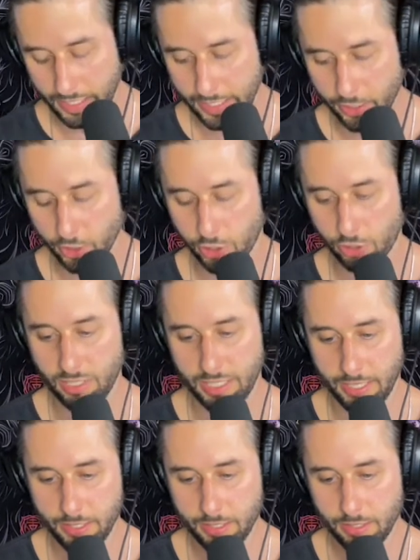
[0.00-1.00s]
inner
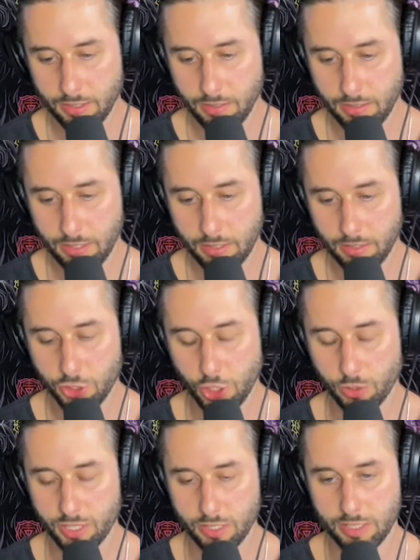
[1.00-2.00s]
critic
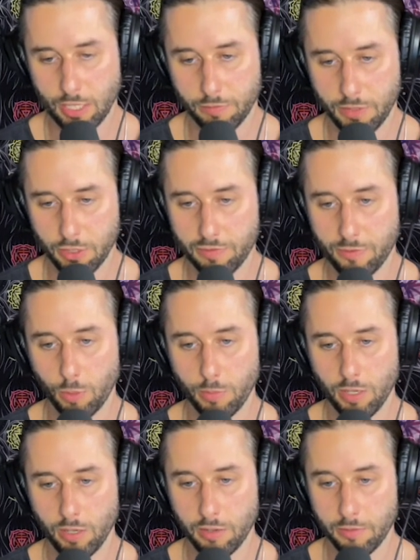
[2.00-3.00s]
shows itself in the form
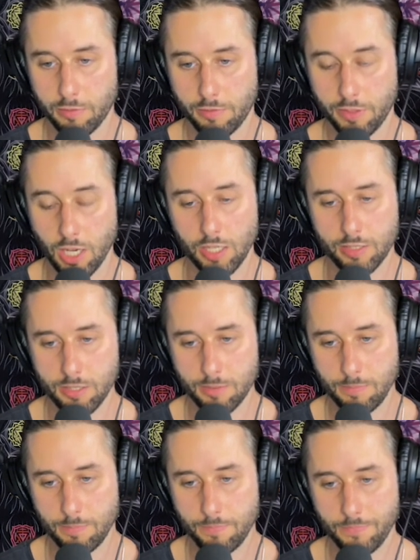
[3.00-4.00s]
of thoughts.
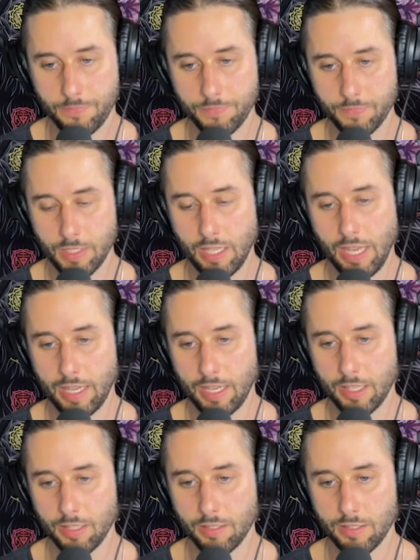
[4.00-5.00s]

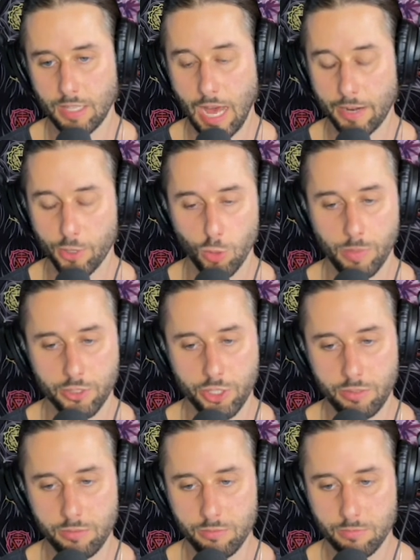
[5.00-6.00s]
And I don't know about
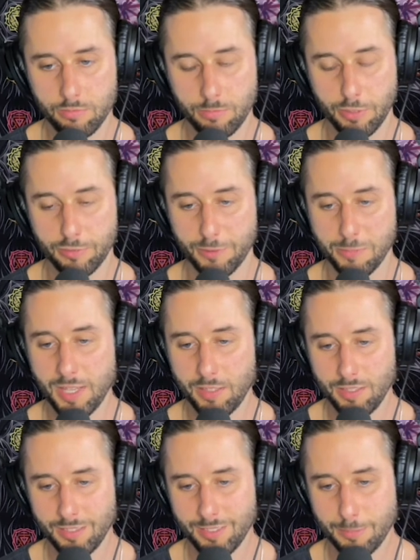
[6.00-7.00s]
you, but for me,
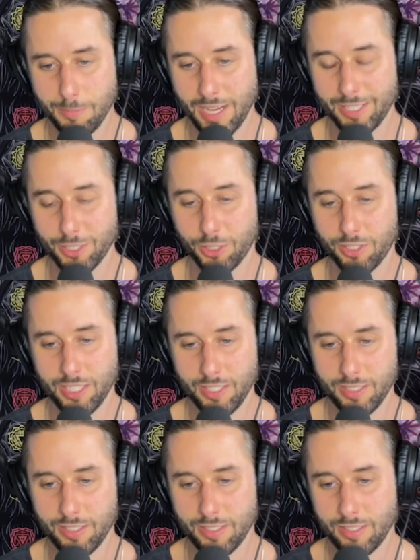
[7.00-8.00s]
my inner
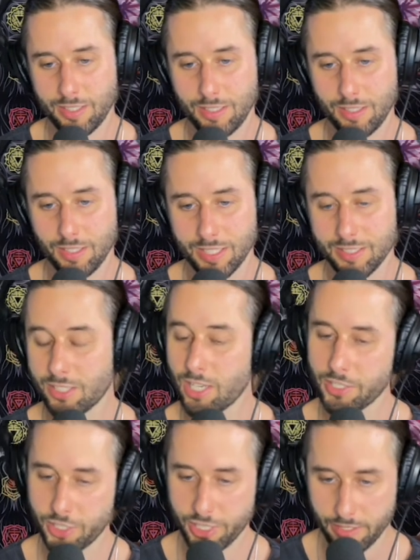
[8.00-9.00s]
critic likes to talk
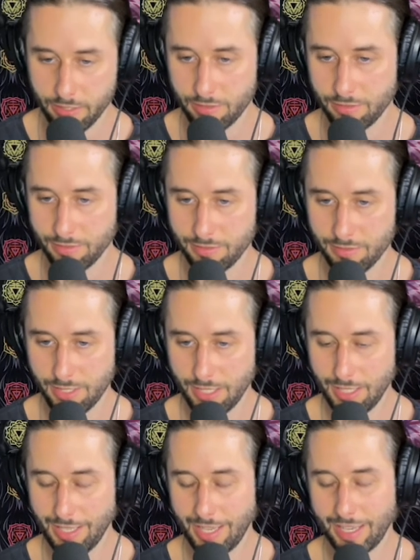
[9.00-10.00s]
shit.
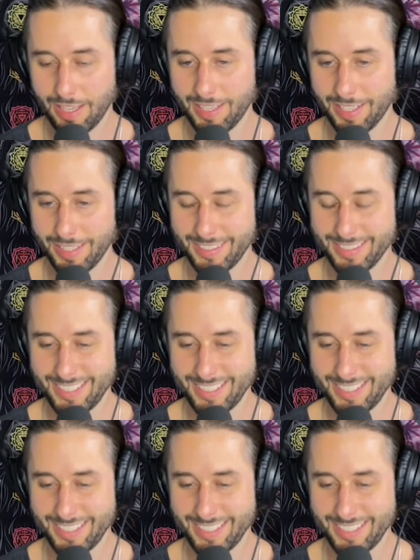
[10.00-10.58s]
And